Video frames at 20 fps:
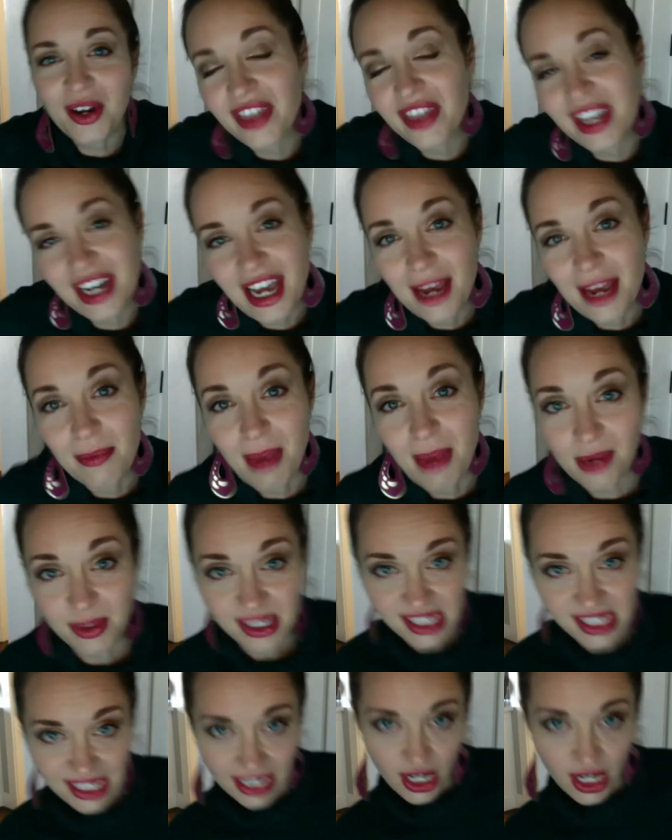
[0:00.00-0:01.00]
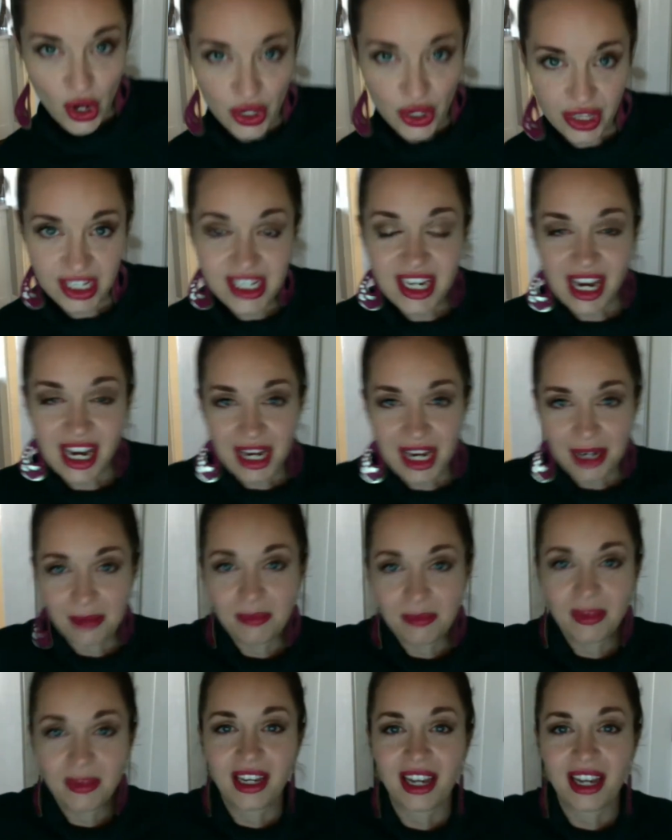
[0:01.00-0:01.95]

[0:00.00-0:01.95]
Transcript: that up, I was sick all the time.